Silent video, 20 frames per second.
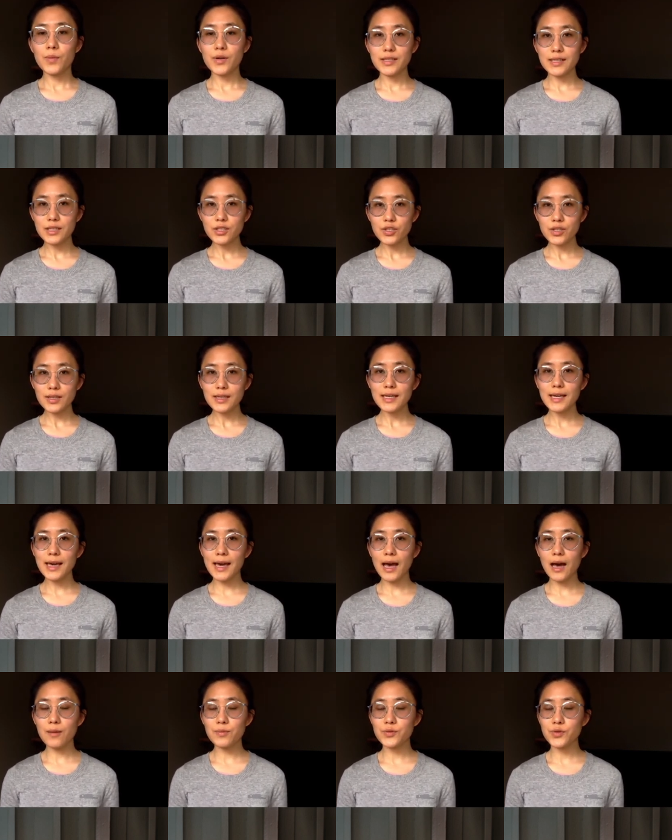potentially
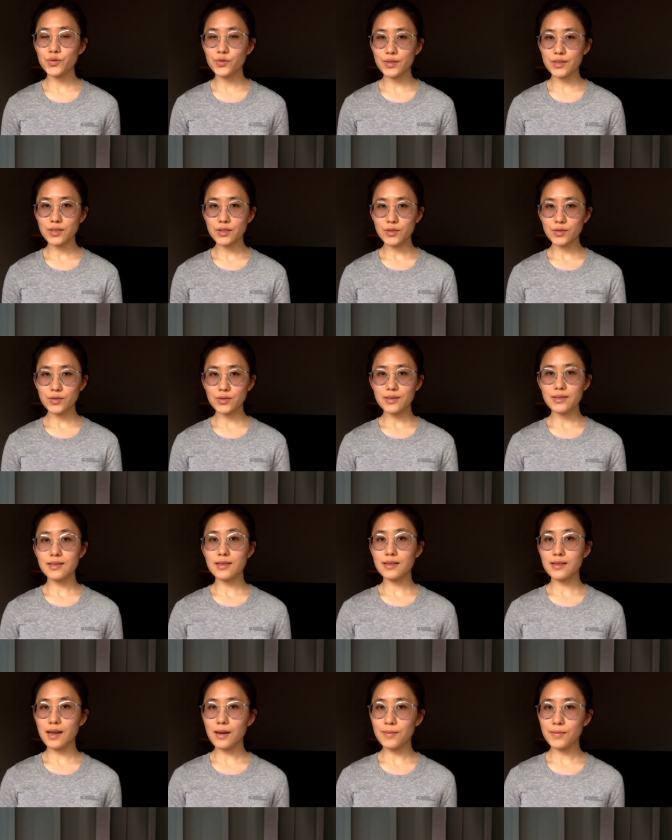help to reduce
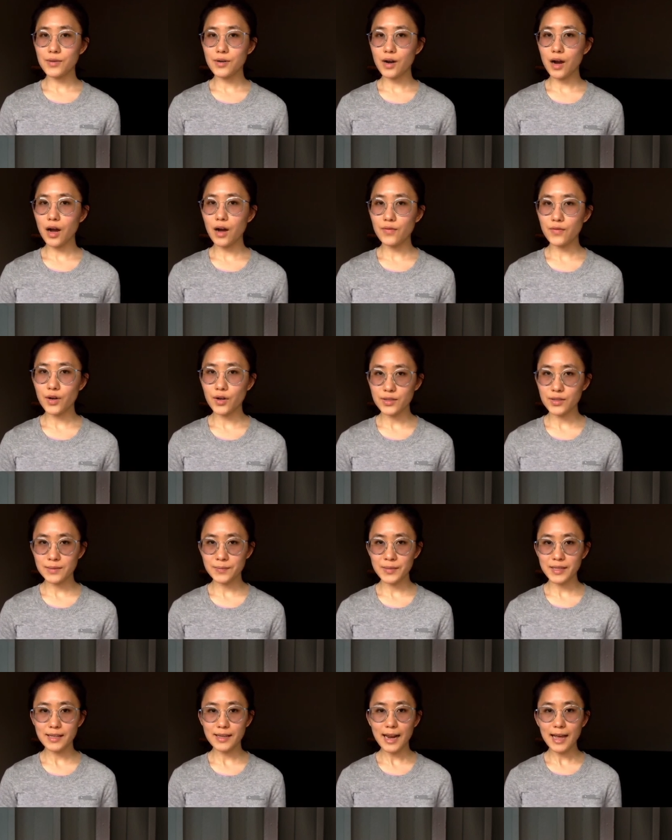the number of
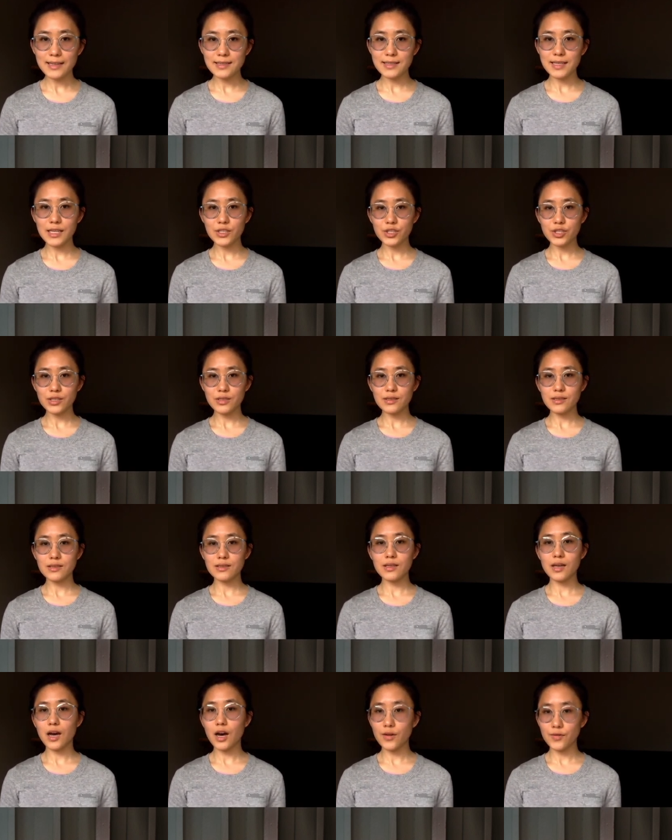hospitalizations
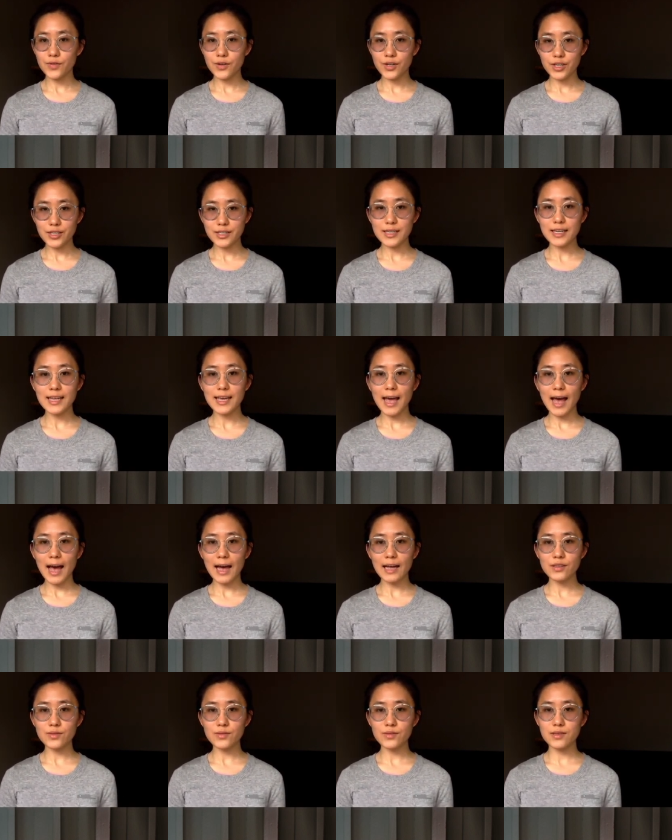of elderly
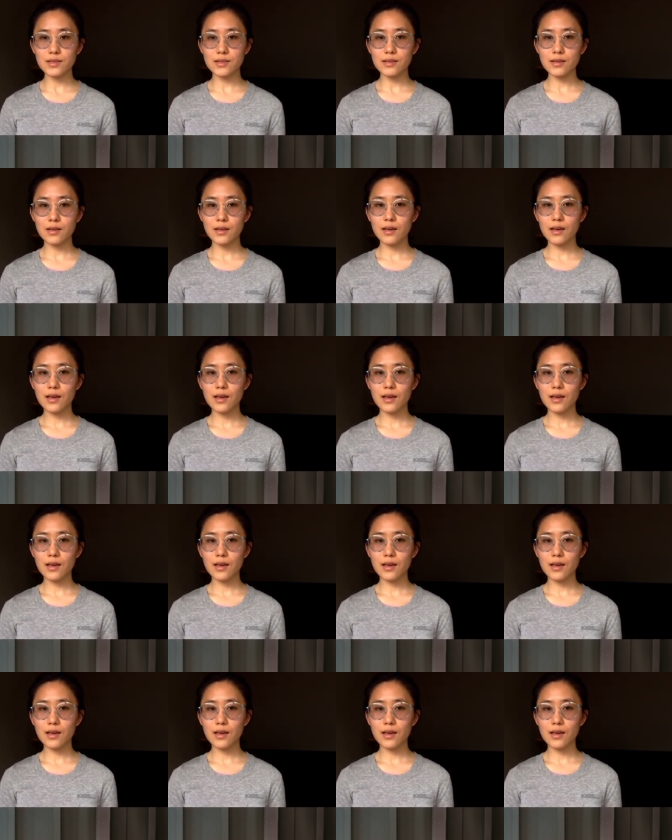adults.